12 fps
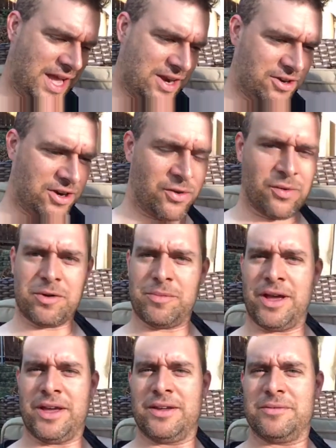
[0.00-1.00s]
I don't know where
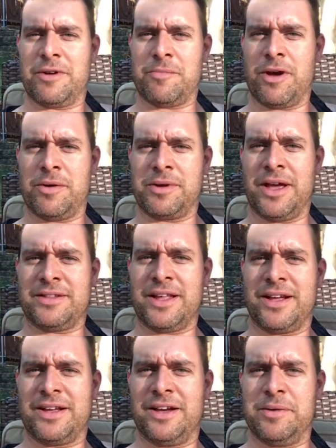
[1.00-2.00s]
my mom got
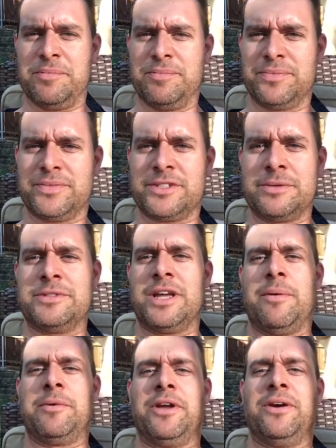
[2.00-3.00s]
that cup some
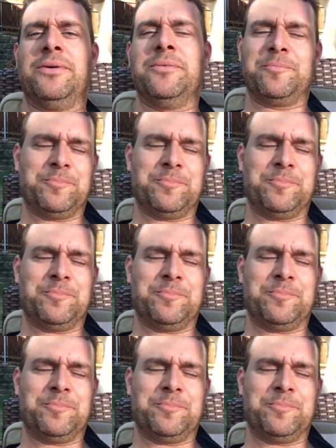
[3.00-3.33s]
time ago.